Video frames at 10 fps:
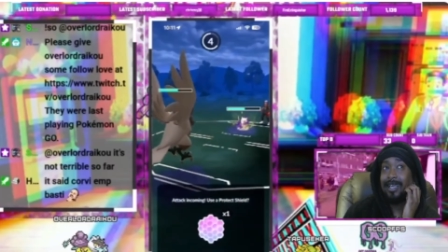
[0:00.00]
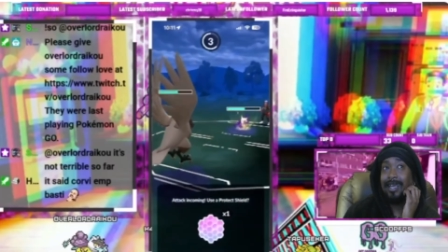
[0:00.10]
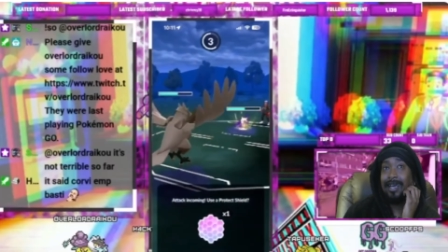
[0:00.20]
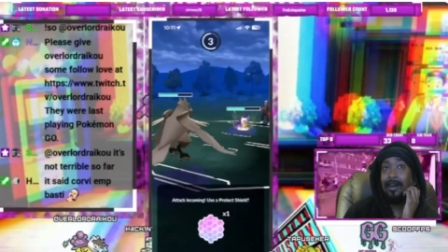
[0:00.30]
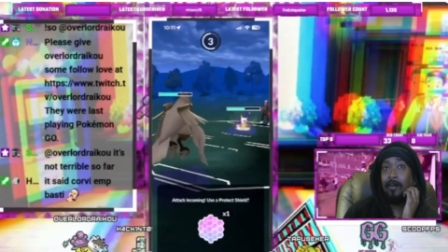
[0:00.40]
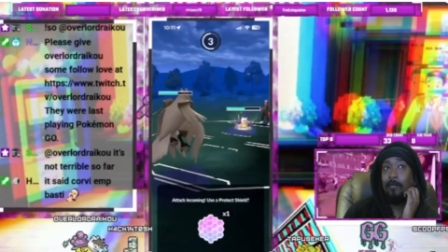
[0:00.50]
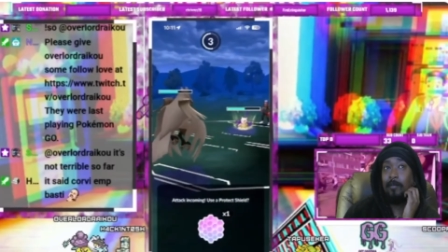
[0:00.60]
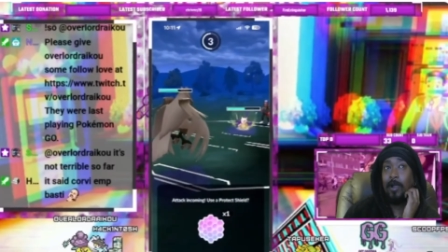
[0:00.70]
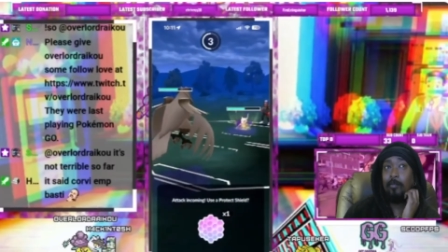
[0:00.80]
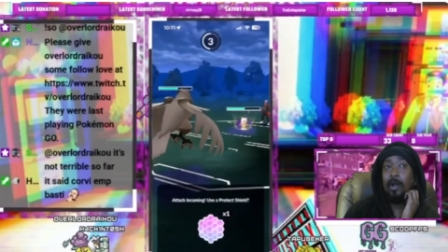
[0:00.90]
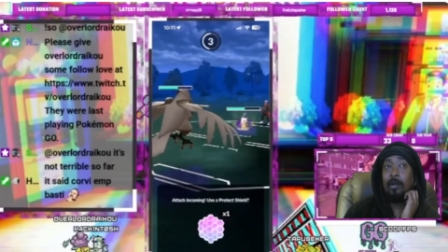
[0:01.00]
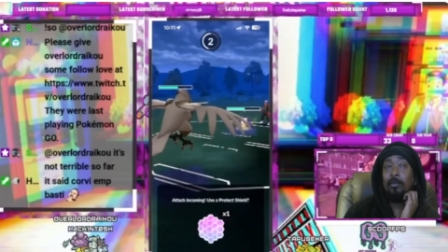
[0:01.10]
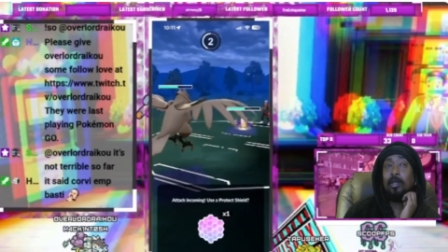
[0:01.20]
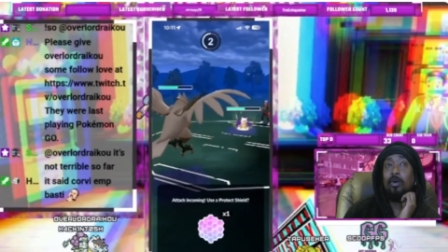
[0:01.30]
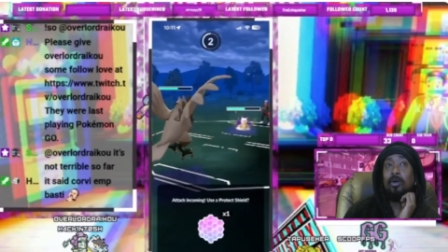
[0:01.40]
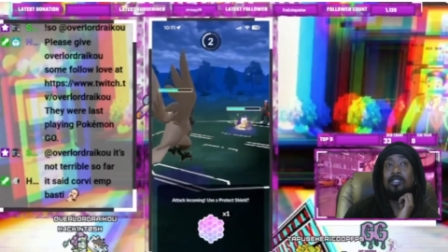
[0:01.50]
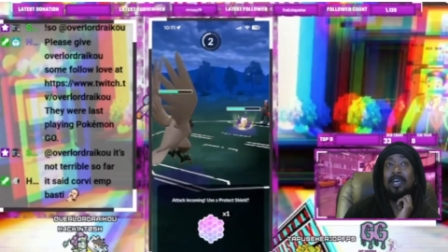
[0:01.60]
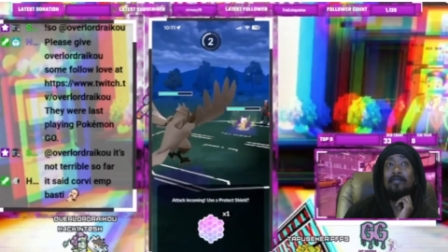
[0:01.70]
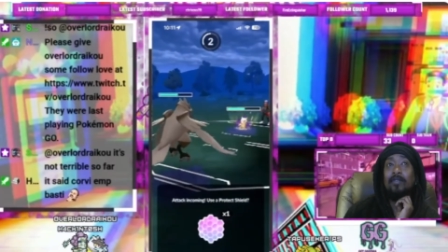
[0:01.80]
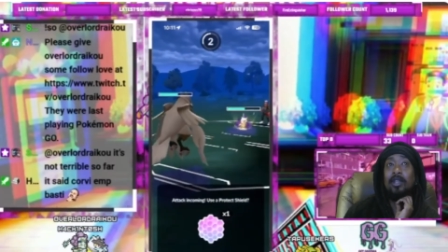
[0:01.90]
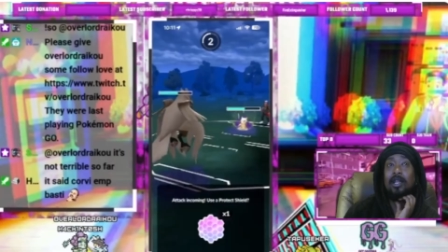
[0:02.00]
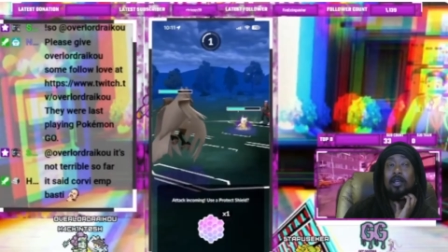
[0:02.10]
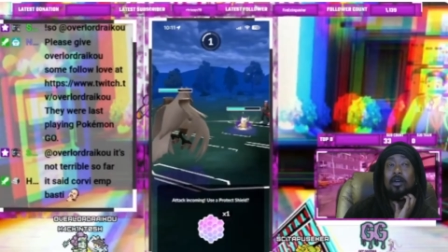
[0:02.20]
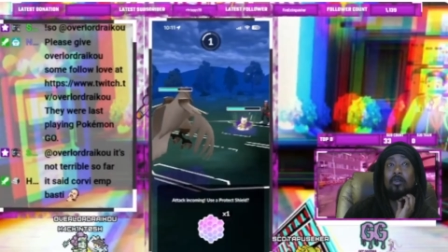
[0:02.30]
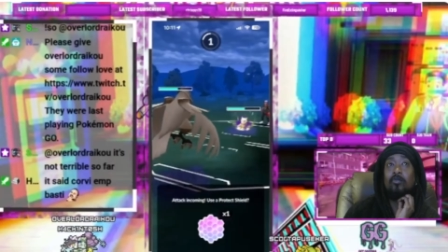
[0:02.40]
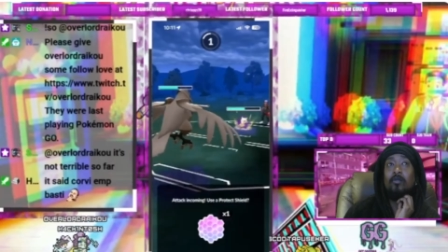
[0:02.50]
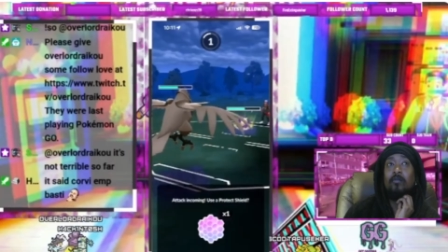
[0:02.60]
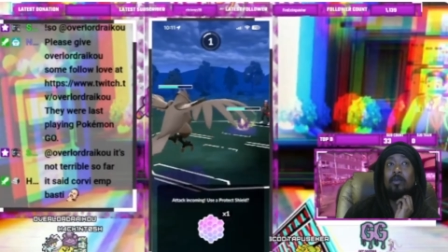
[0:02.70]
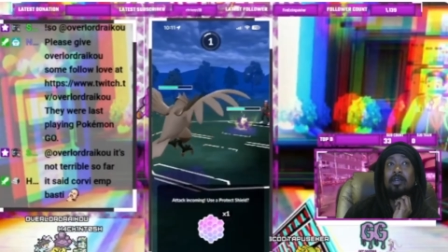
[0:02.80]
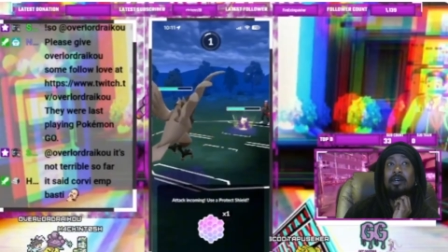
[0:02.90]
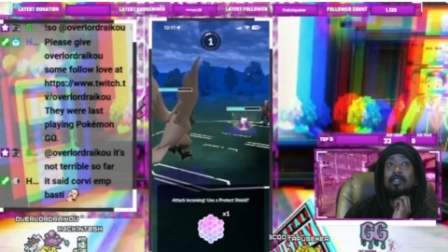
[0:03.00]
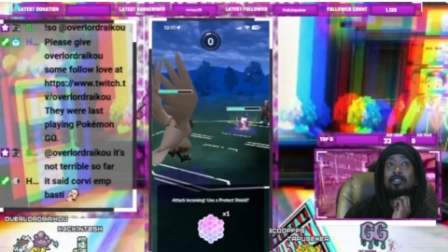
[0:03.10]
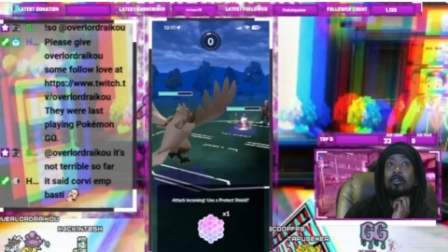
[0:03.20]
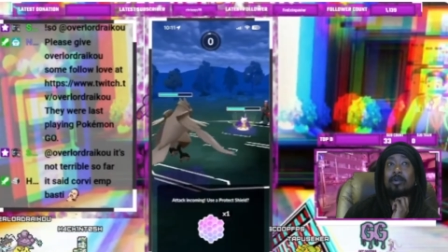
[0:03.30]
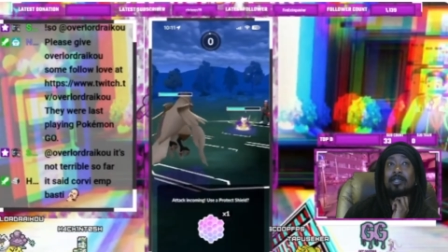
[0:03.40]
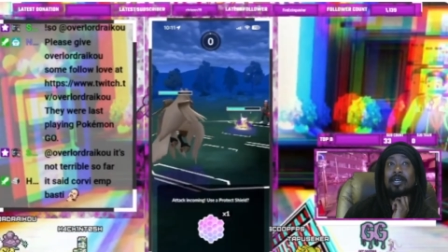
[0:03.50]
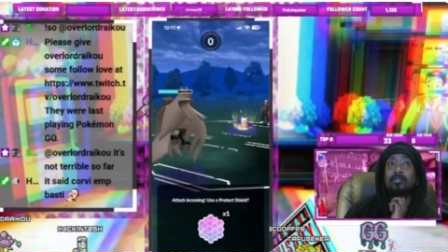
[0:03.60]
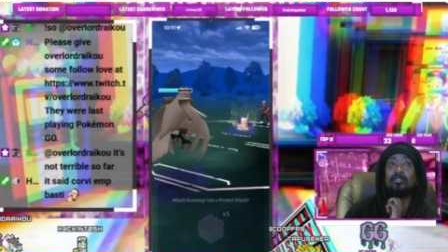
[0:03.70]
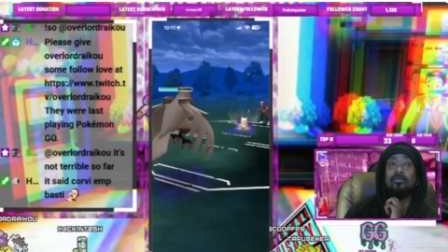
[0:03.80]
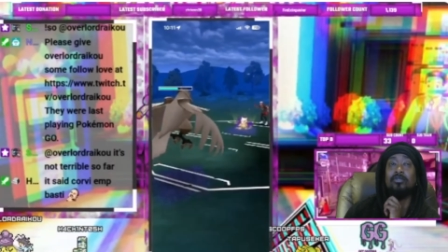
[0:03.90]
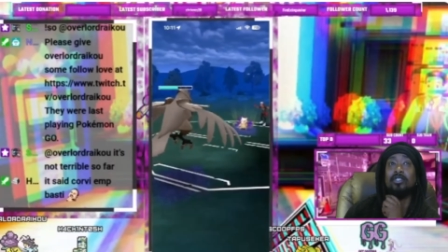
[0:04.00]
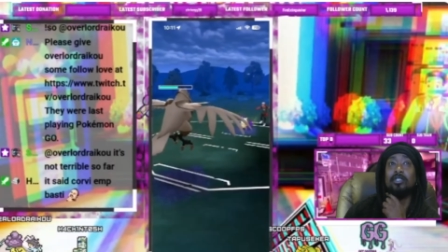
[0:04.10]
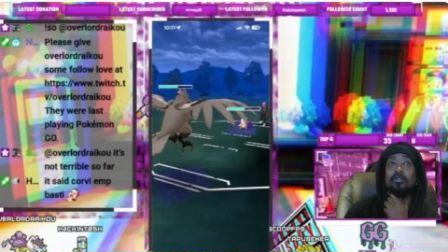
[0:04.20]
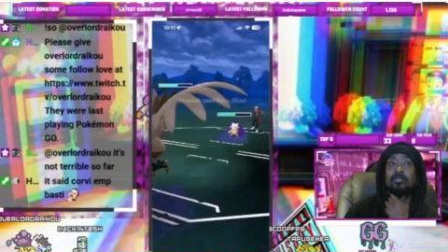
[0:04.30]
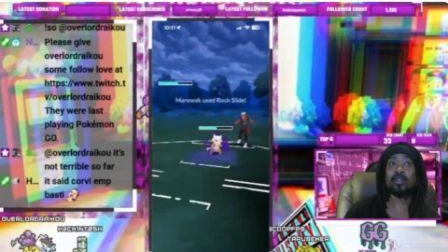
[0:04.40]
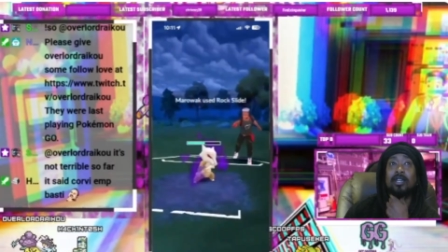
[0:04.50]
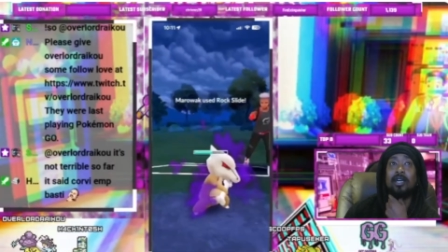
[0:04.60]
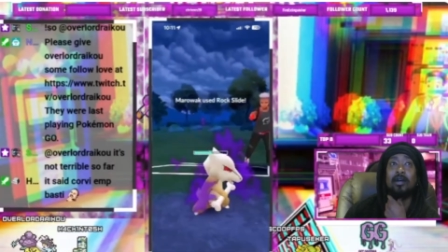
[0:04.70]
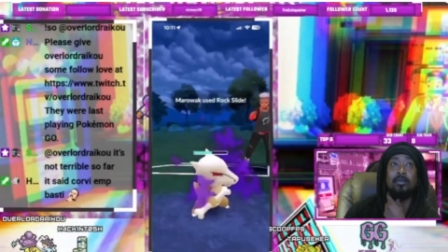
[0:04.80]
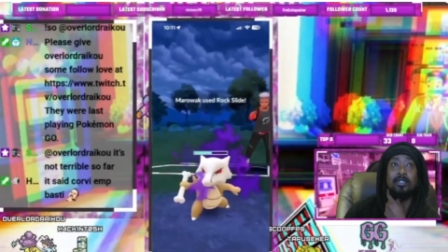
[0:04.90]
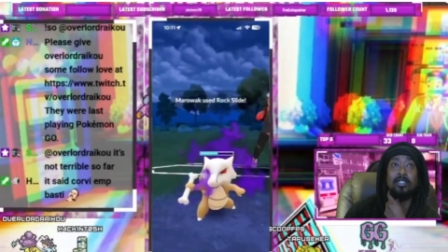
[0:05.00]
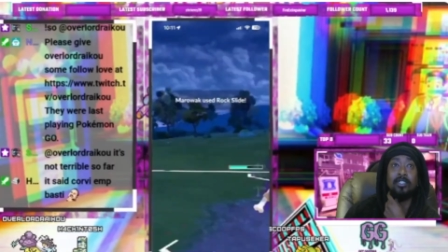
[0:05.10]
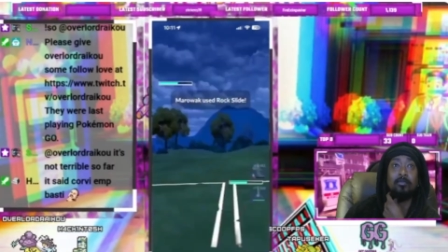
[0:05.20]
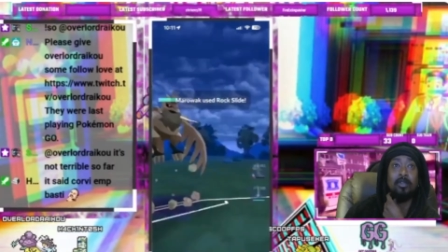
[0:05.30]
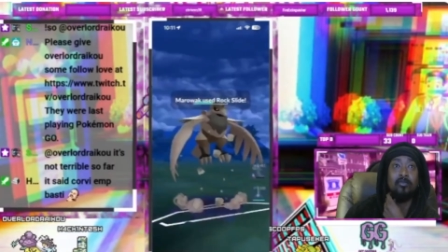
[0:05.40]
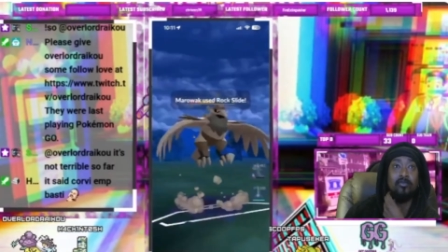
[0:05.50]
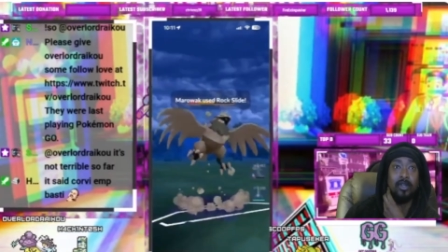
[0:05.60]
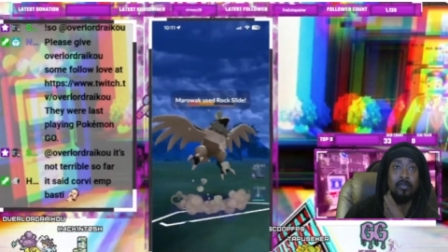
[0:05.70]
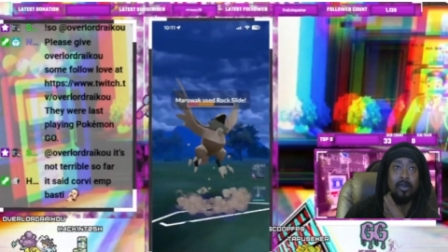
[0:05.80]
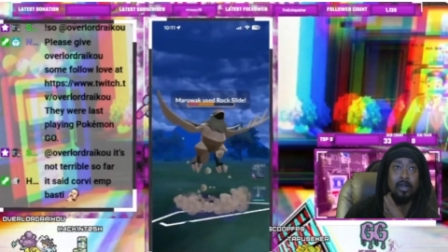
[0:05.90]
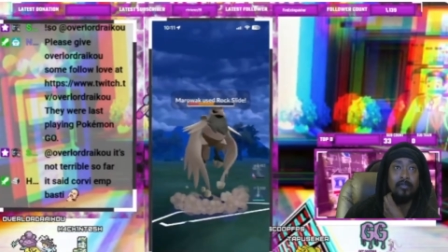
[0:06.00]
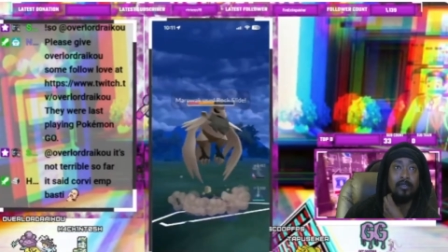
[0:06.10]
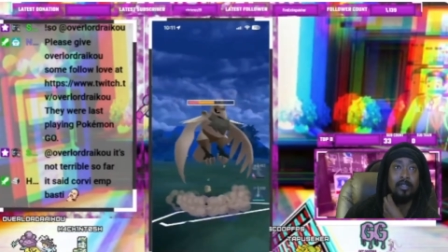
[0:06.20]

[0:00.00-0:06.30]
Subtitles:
I'm probably going to have to let it go because going down 2 shields right now would just be really rough.